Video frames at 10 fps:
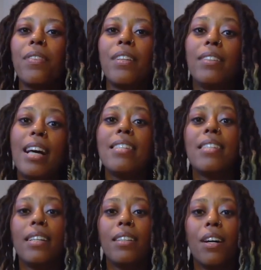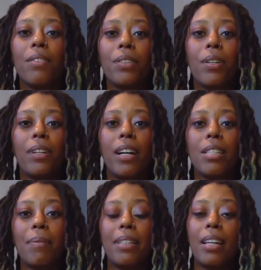the lesson of yoga
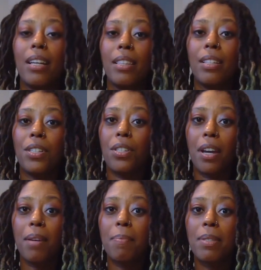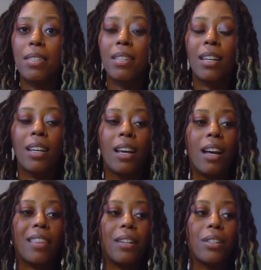as we take these shapes.
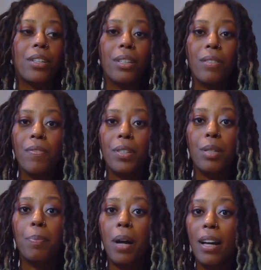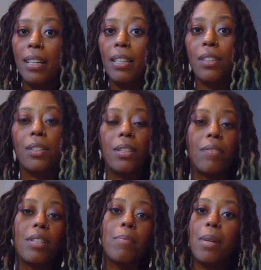They're good for your body. They're good
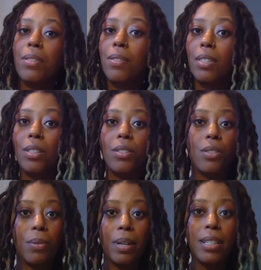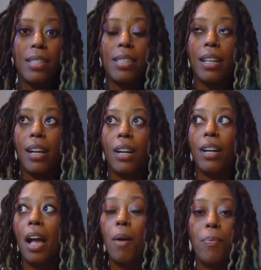for your muscles and your joints. They're
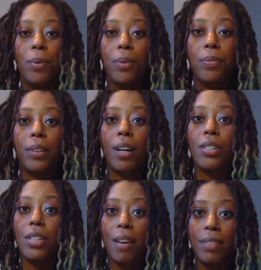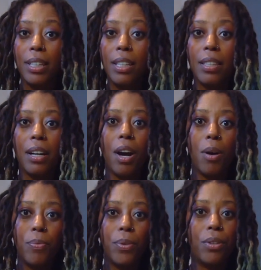helpful for longevity. They're
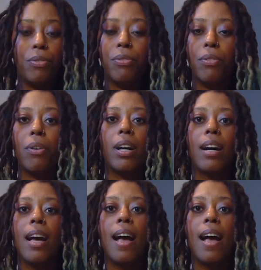helpful for